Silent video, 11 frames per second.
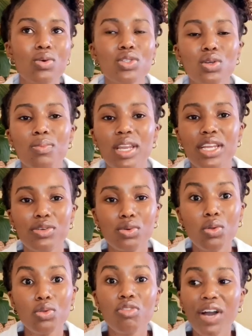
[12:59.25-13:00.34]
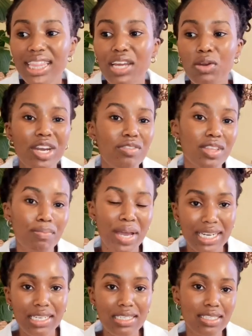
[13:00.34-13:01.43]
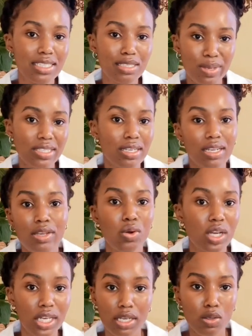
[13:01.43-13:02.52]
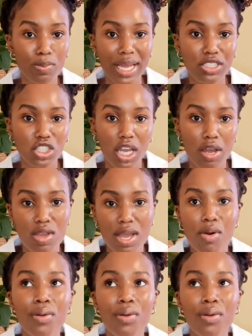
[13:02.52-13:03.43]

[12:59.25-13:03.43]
also play a role you find that one of the panelists is basically your clinical manager yeah